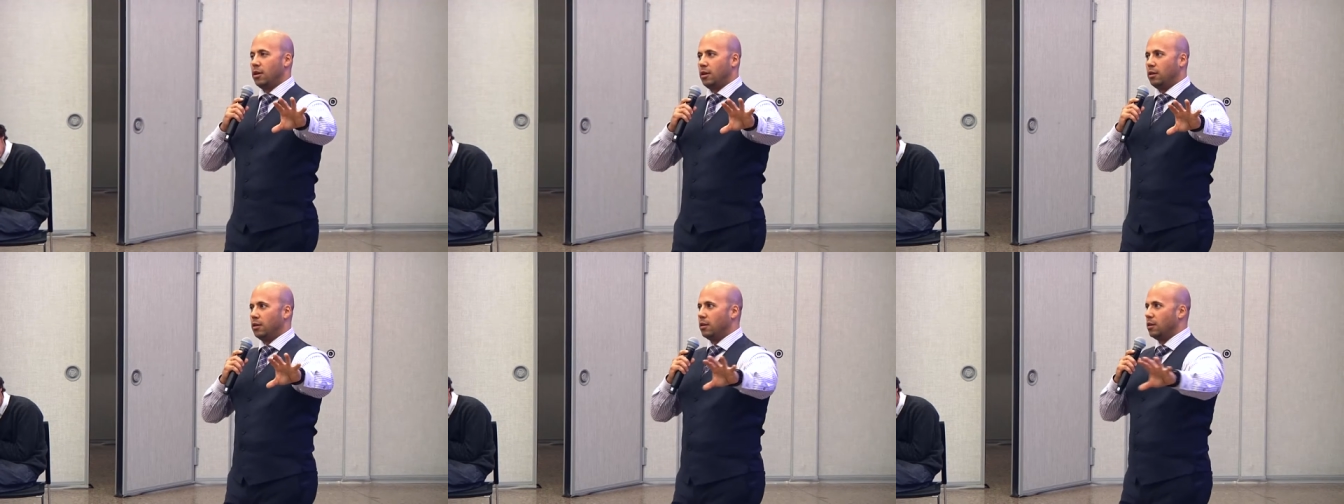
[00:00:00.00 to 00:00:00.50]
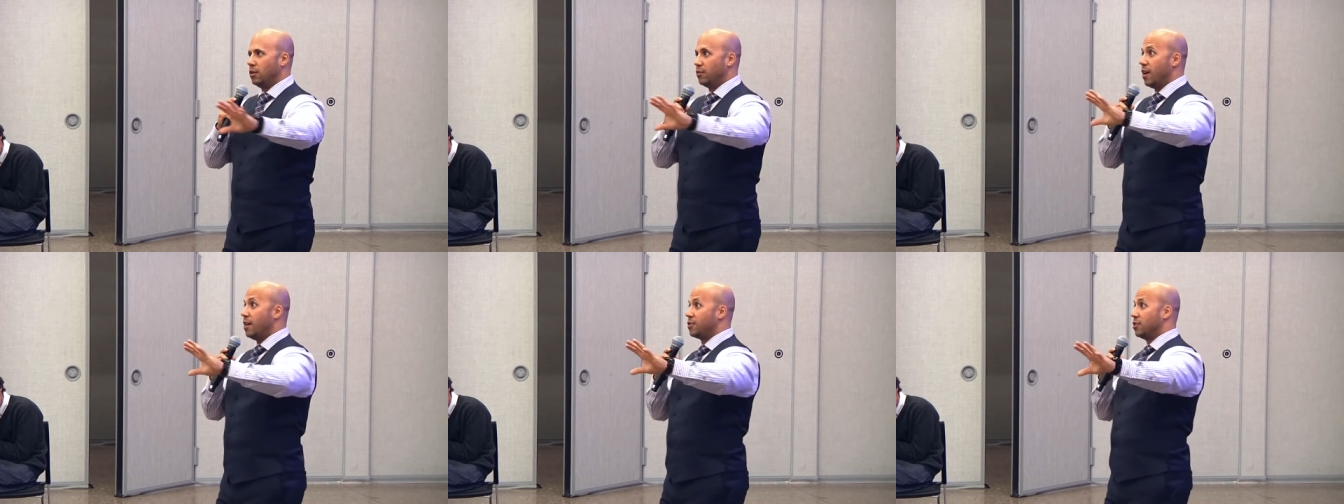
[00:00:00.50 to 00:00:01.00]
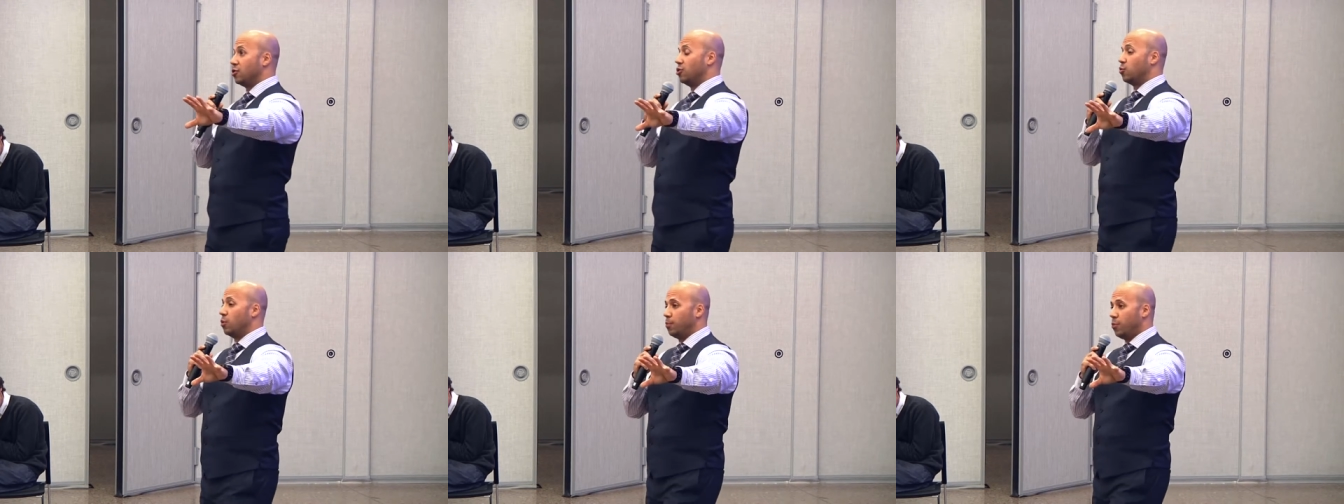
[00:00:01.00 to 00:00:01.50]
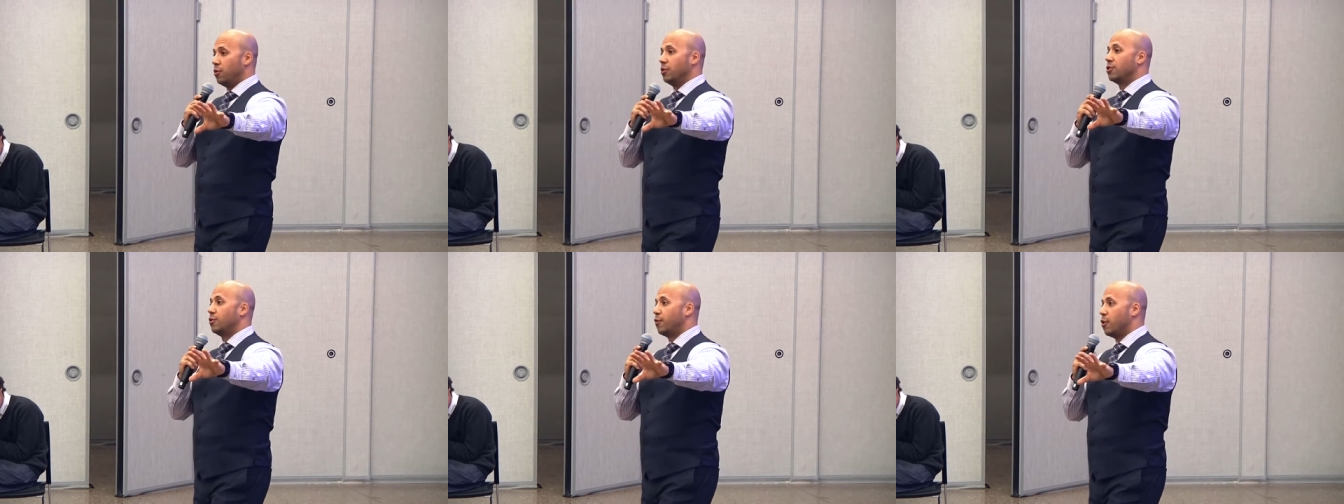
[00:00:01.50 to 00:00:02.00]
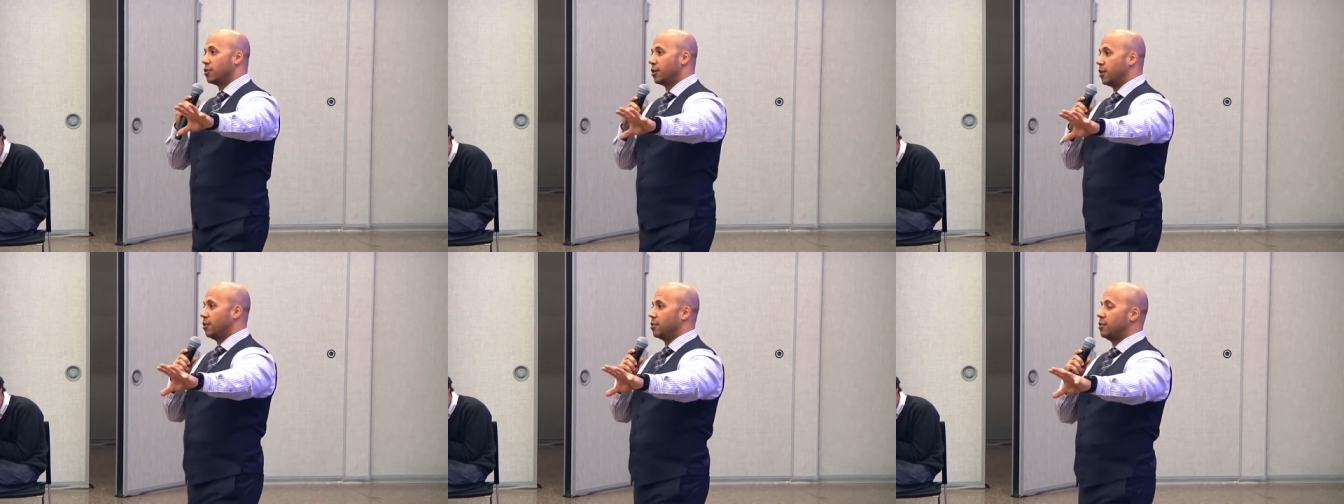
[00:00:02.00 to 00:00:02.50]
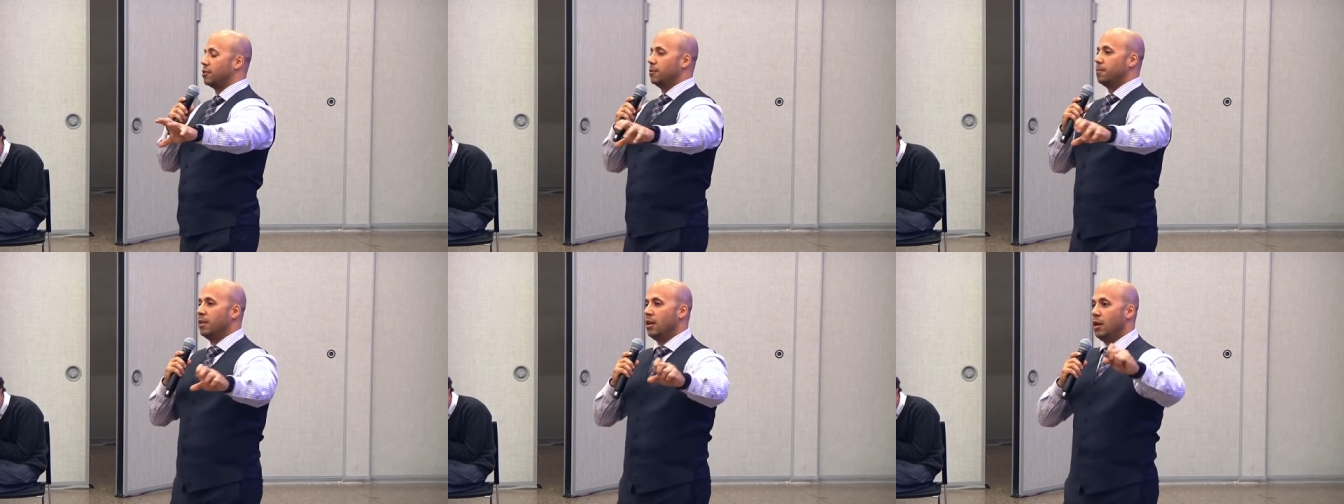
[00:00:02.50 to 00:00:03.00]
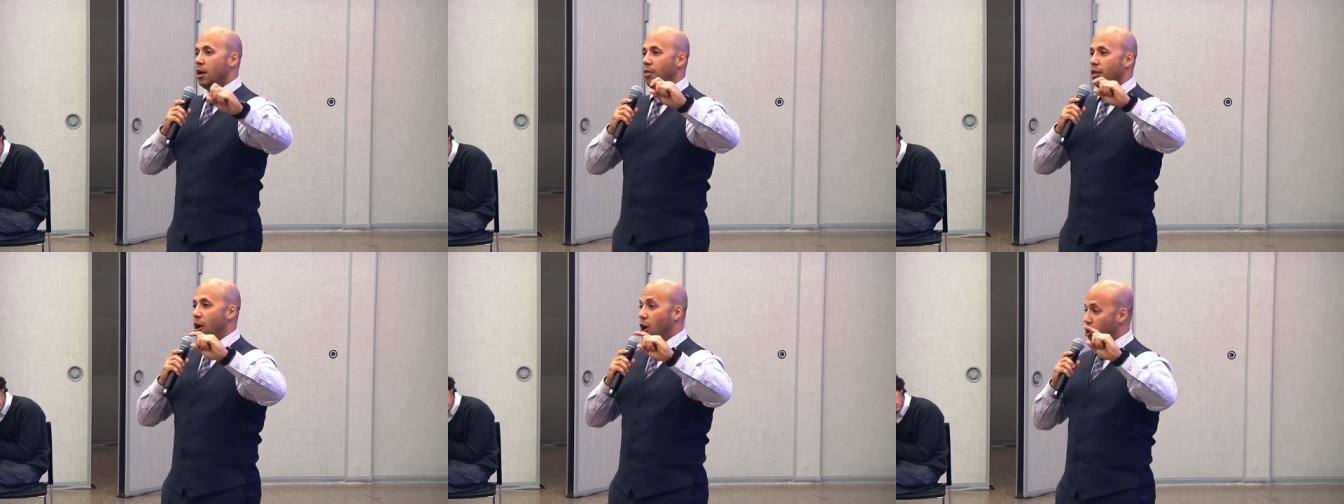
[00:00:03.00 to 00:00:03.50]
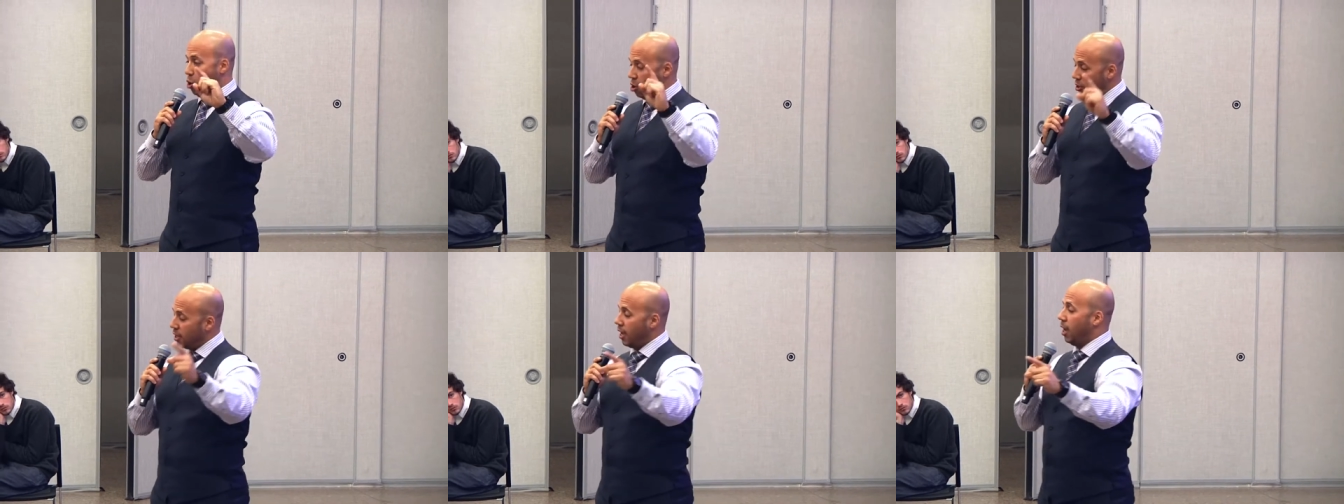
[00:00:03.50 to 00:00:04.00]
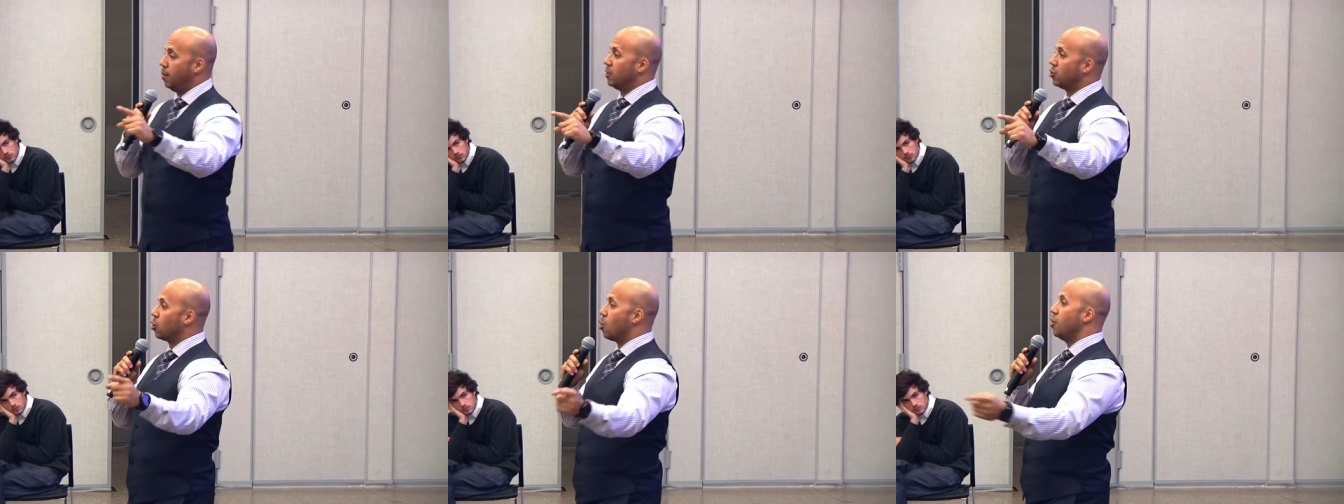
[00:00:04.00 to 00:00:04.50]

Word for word: and his five sisters were put into the foster care system an aunt came and took